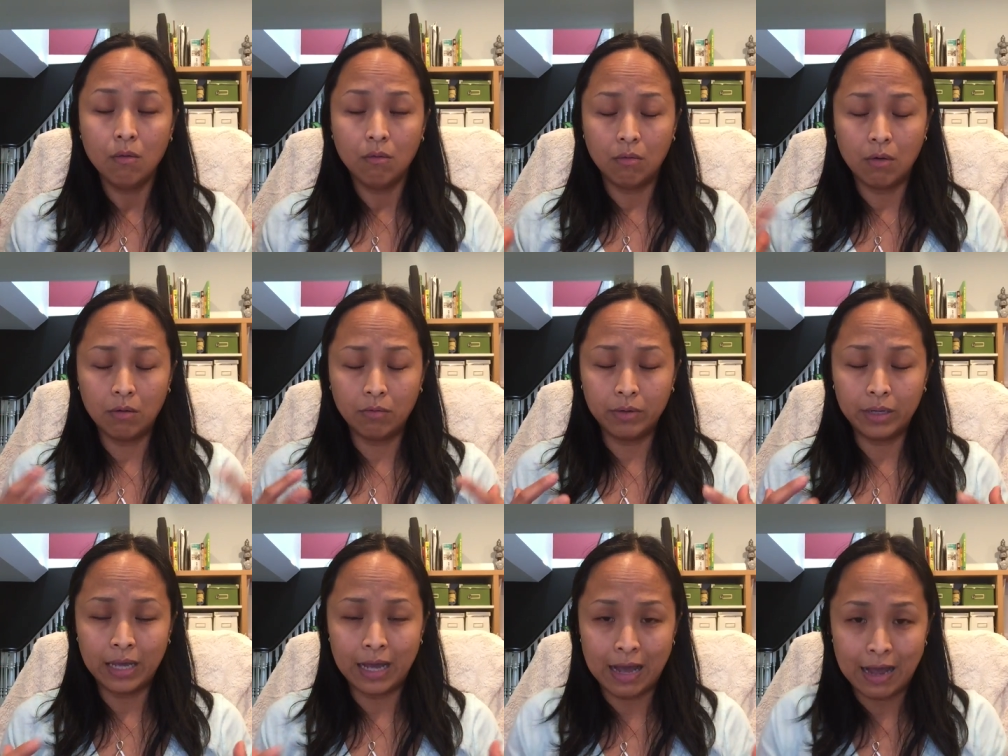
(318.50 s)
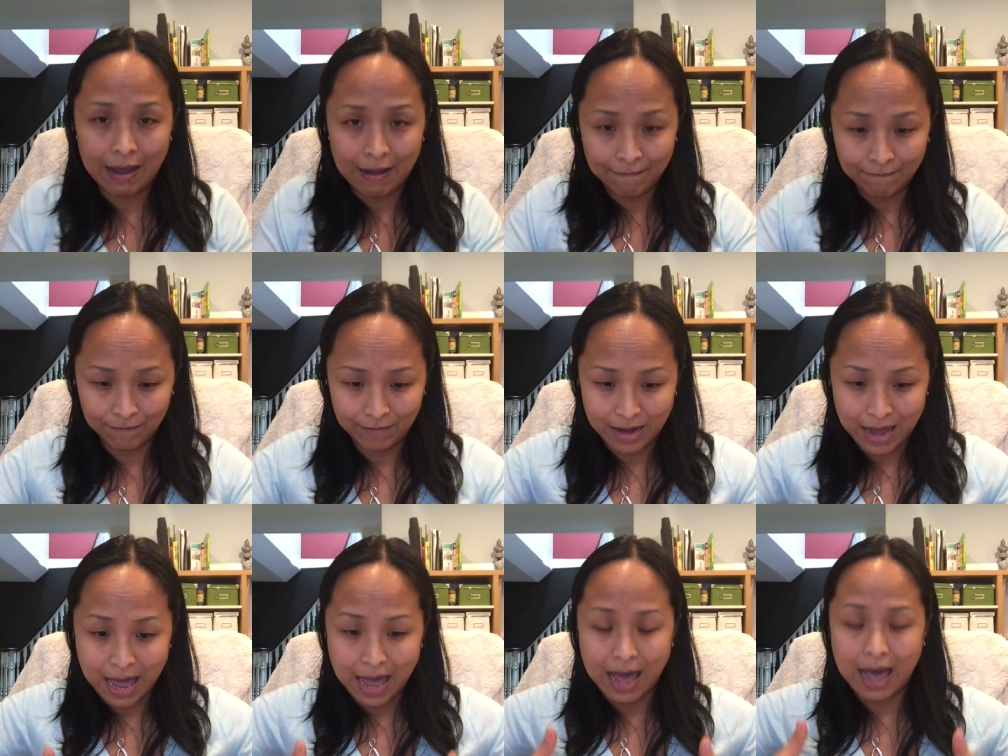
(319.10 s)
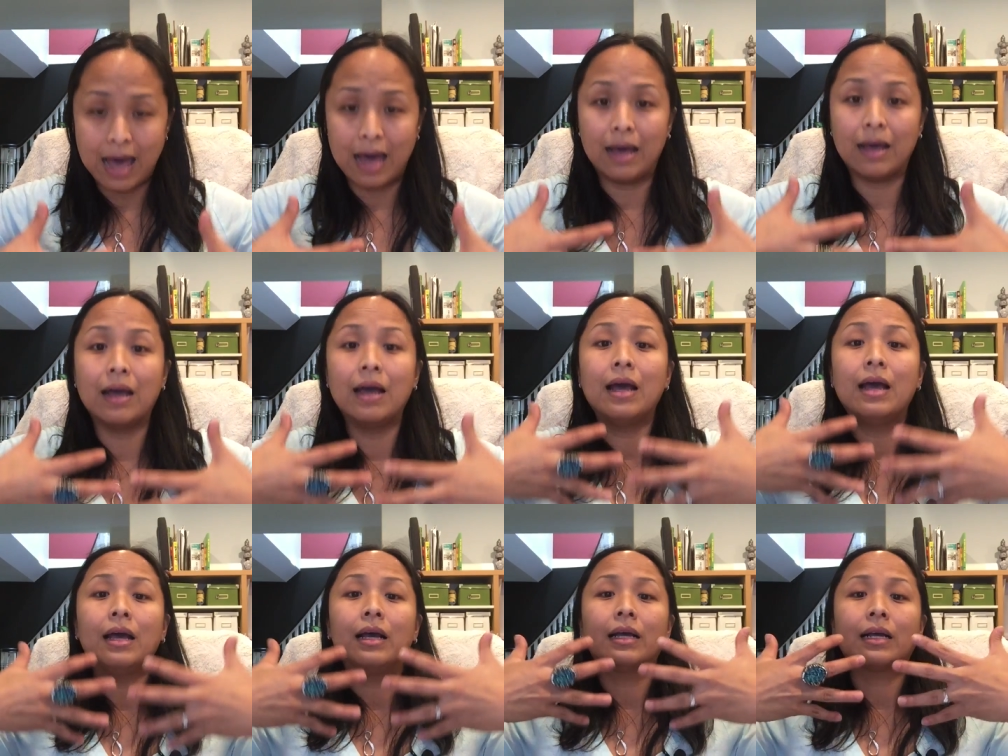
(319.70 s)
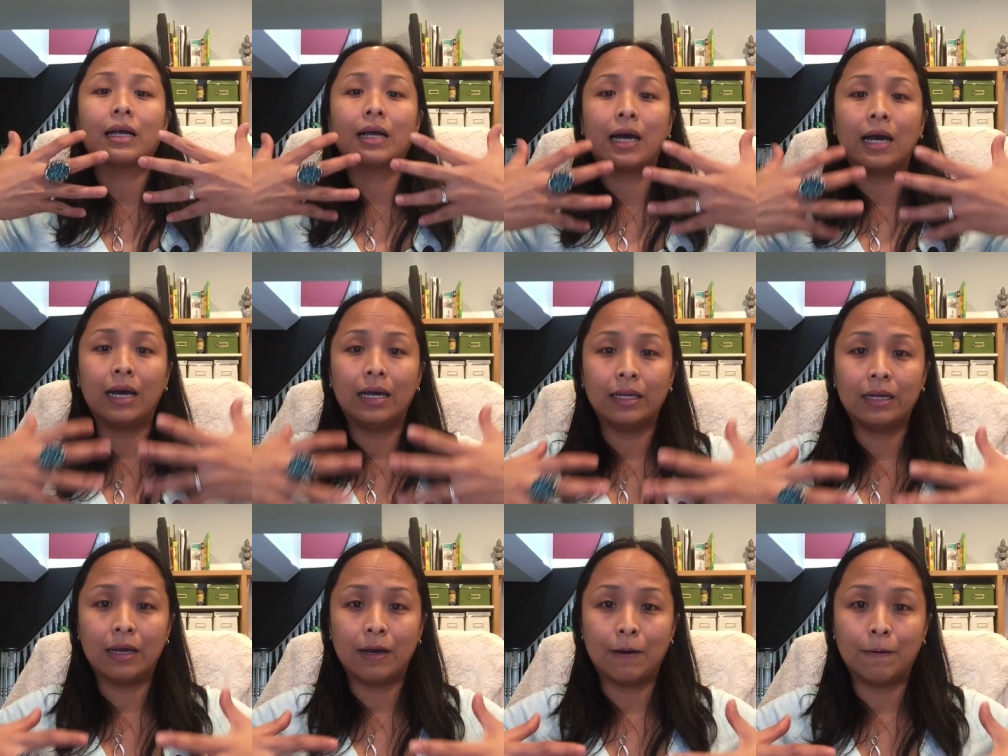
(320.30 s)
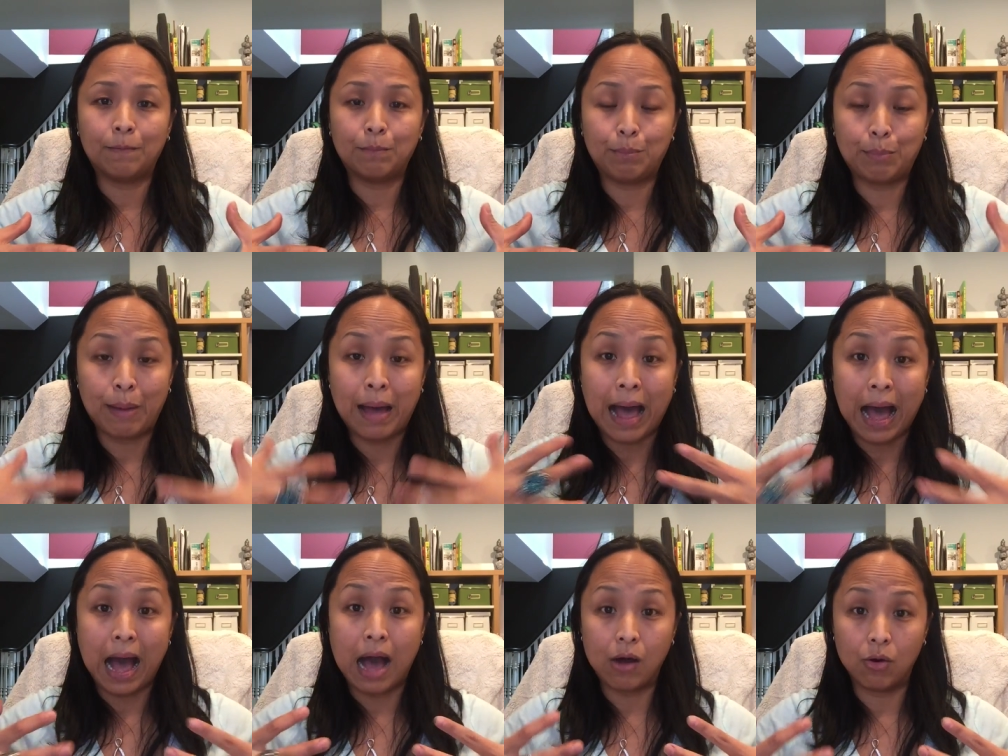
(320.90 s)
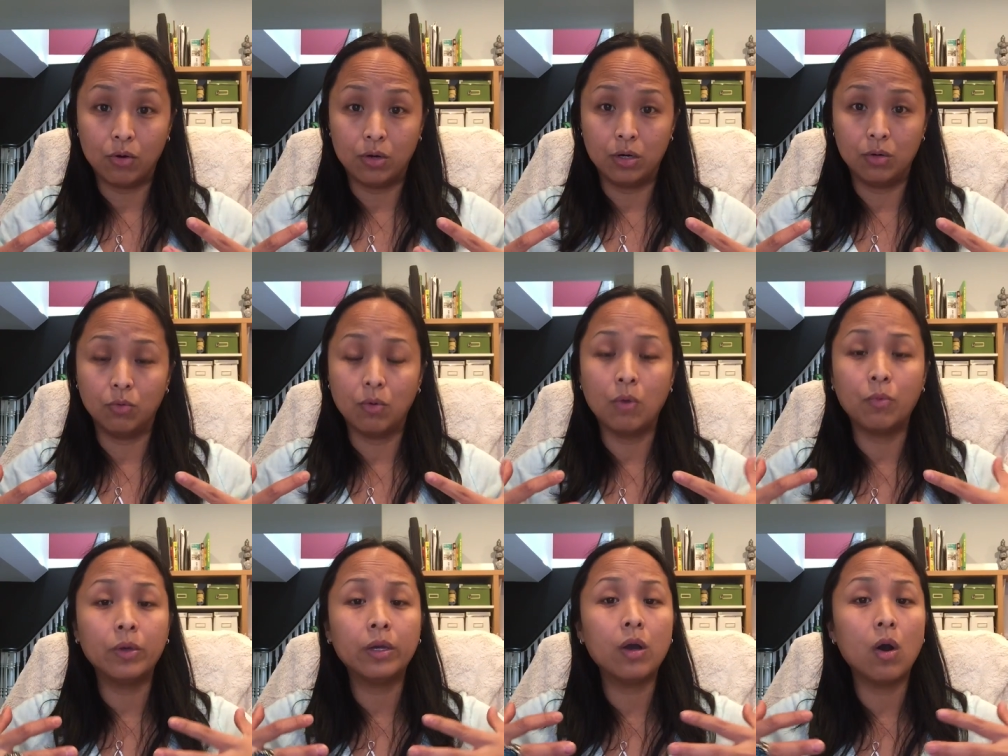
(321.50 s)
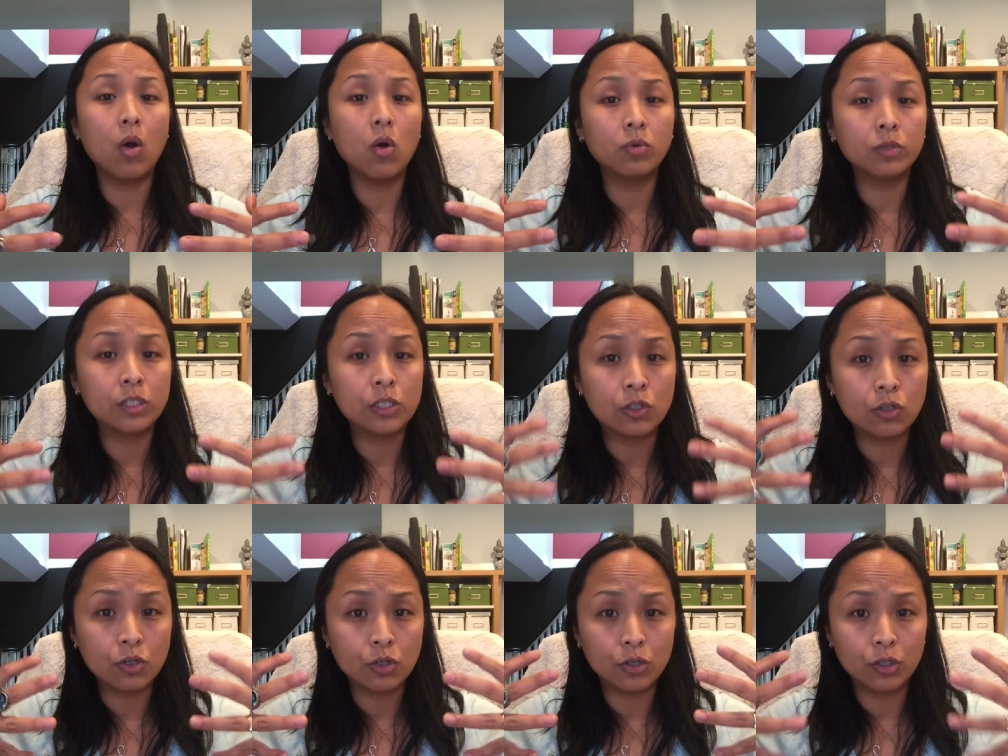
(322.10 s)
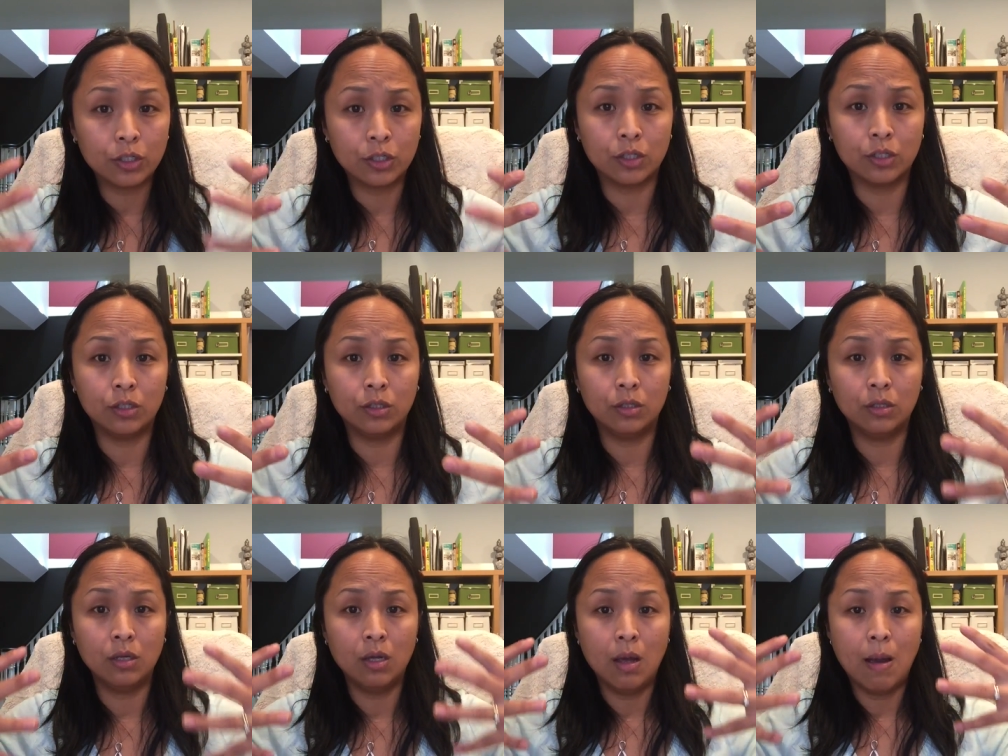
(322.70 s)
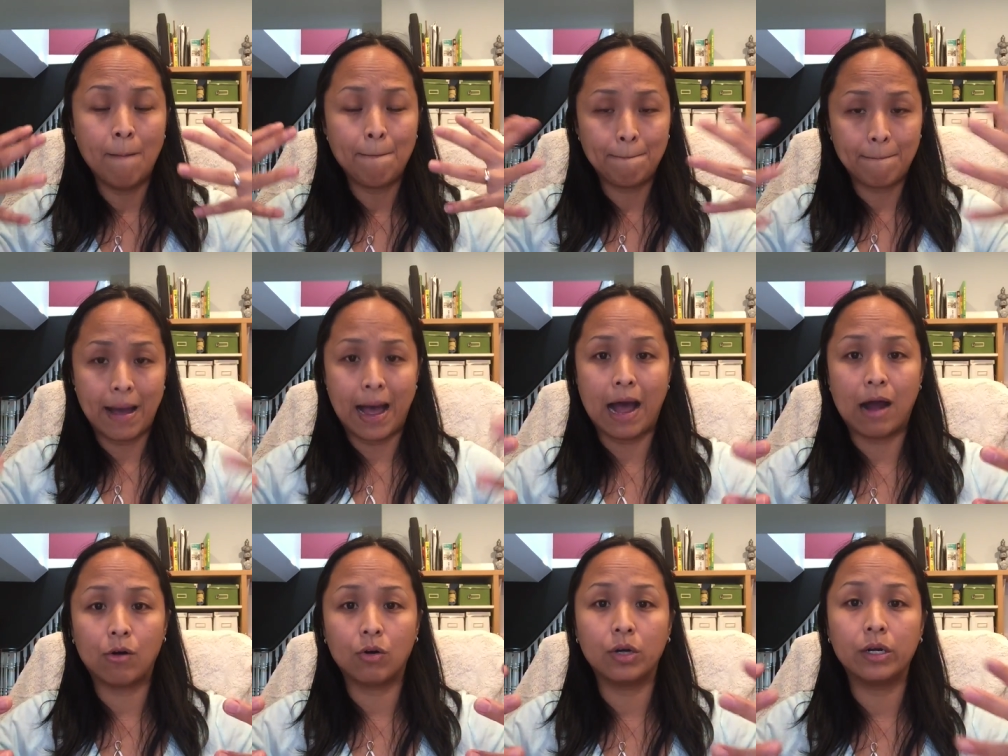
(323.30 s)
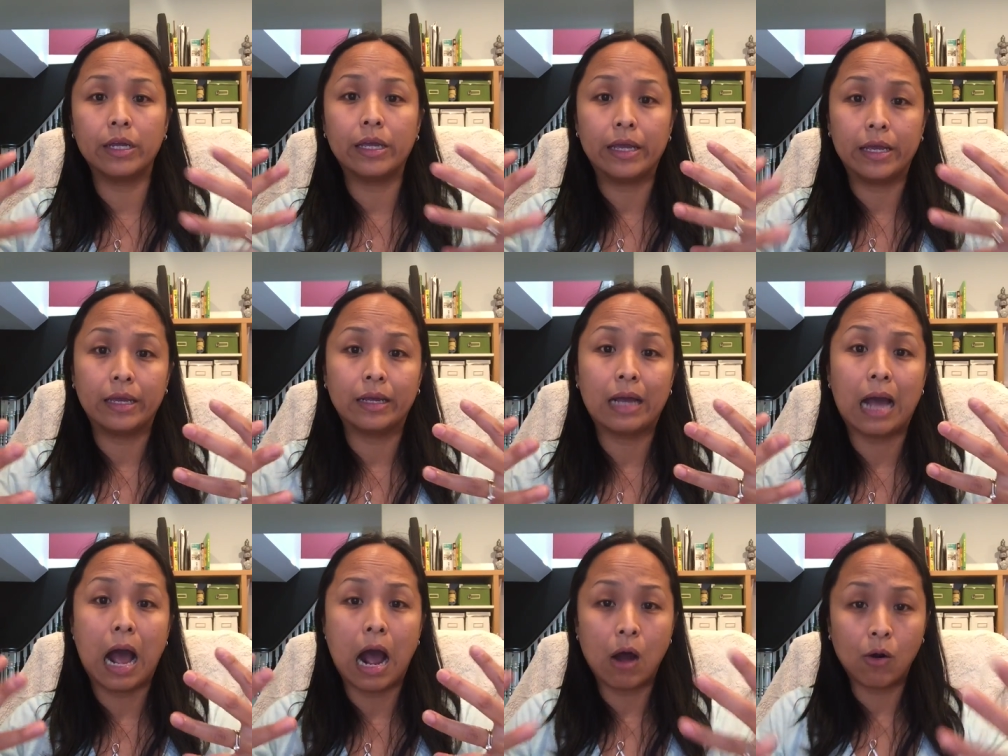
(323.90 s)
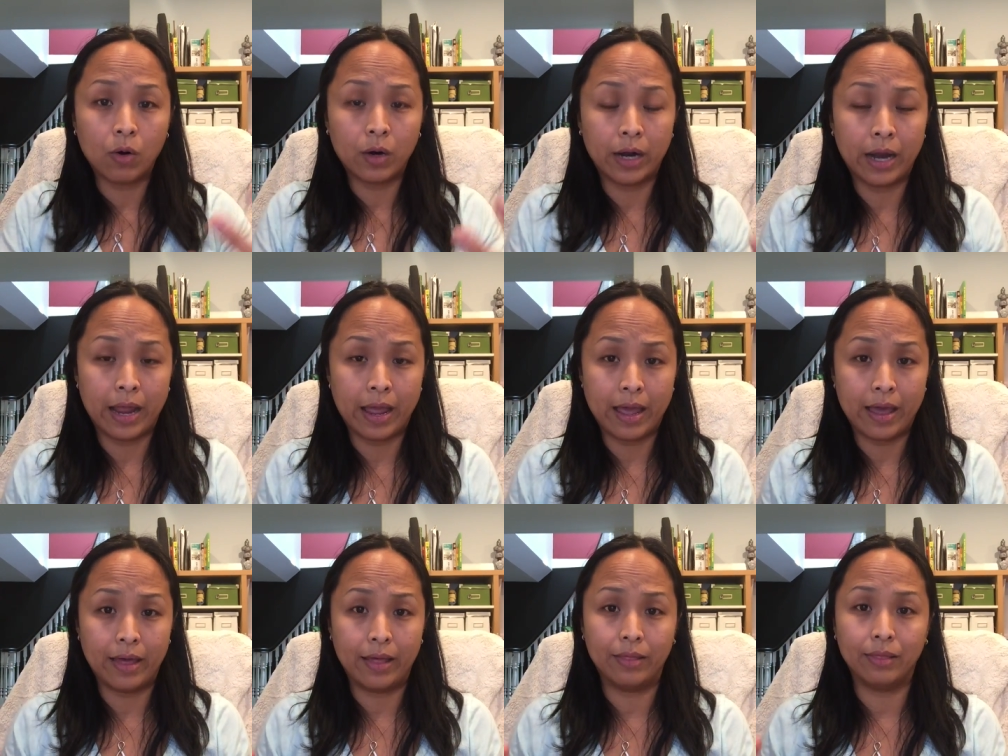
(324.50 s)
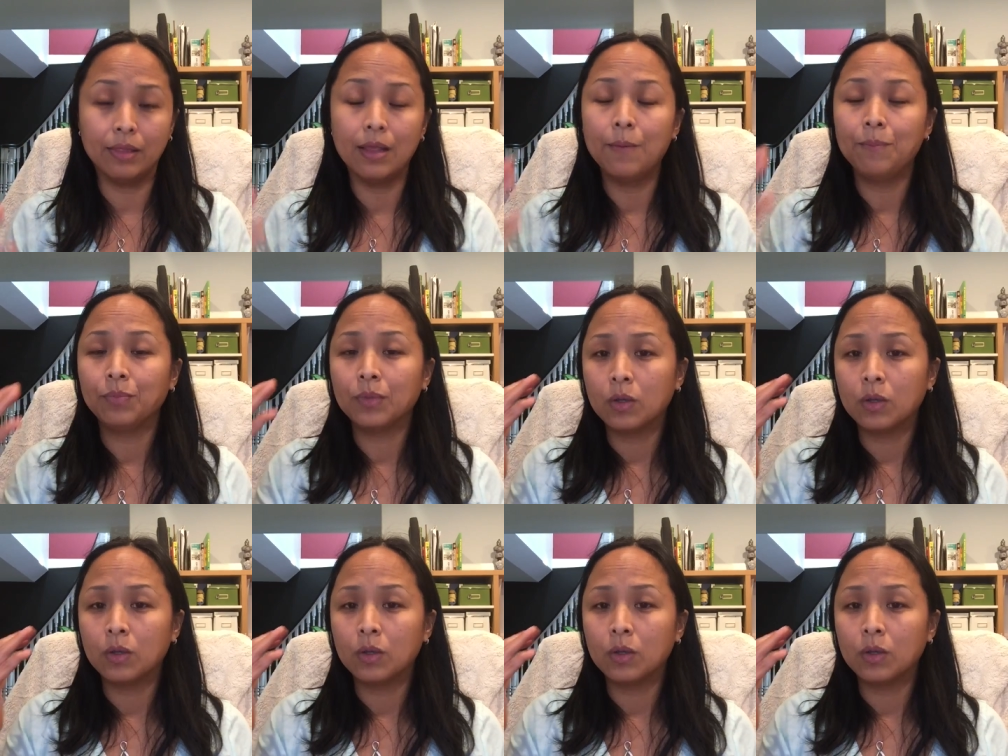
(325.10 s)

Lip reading: When we have that kind of power, when we own certain power in our hand,